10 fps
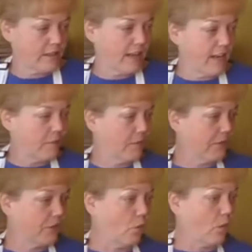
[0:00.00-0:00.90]
And I'm going to put
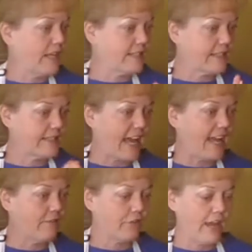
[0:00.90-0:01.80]
the whites aside
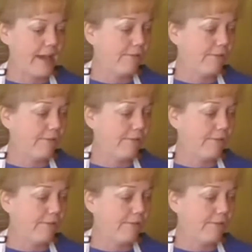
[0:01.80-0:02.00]
for now.